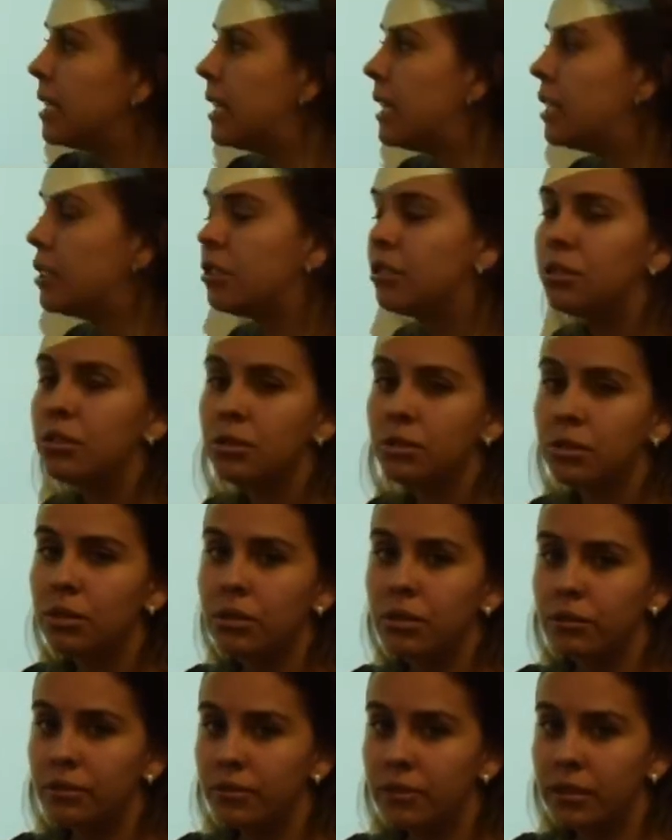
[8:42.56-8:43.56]
It's two
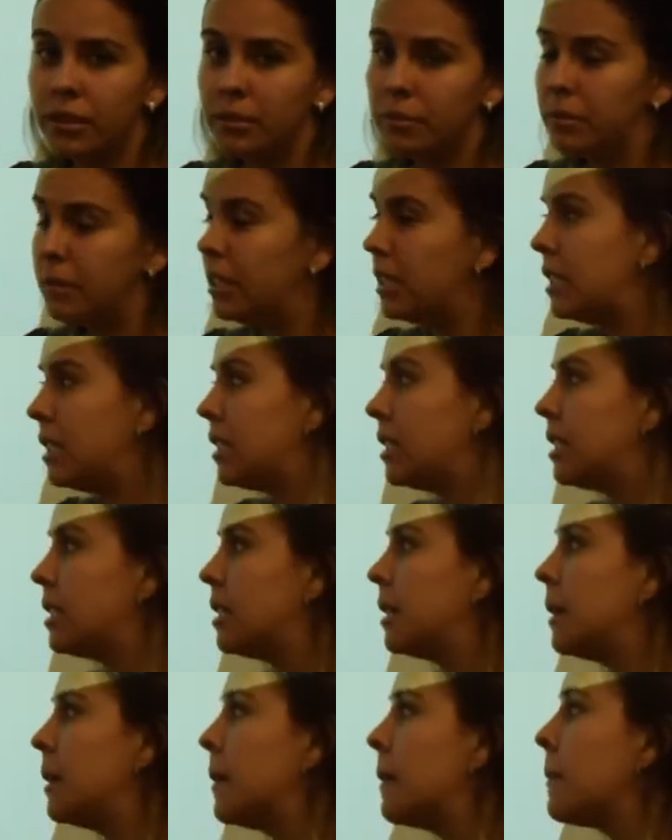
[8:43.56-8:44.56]
different meanings.
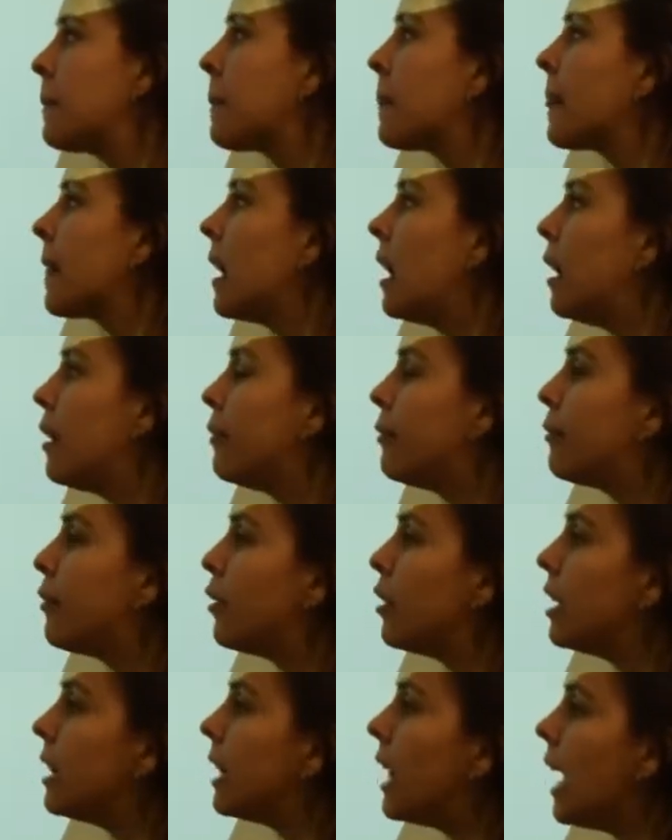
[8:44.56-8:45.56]
And
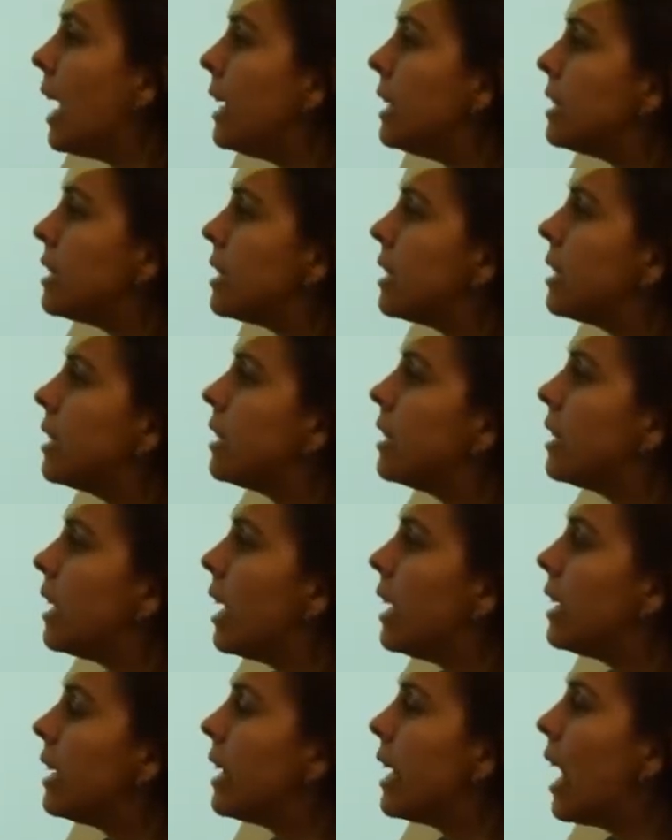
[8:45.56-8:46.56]
for light,
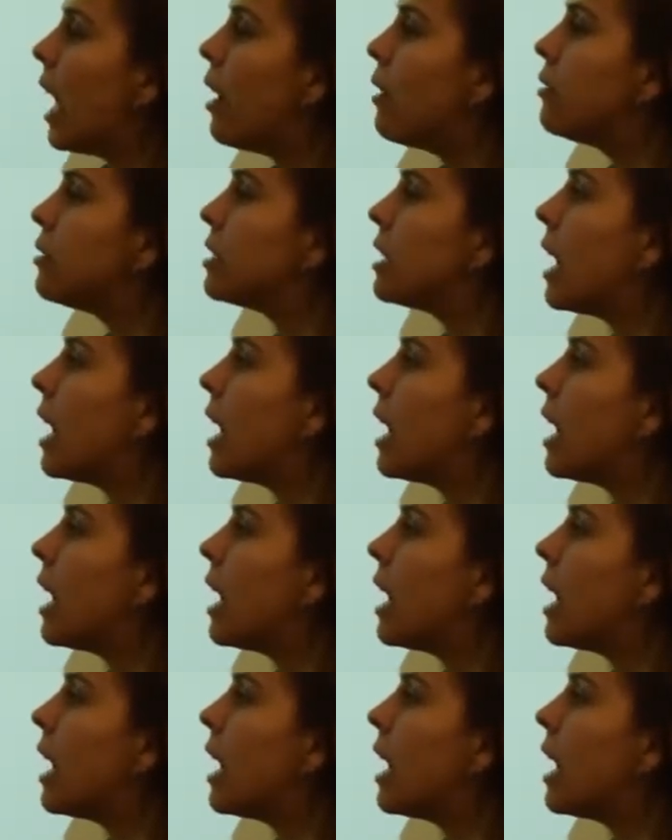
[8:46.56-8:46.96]
non-count,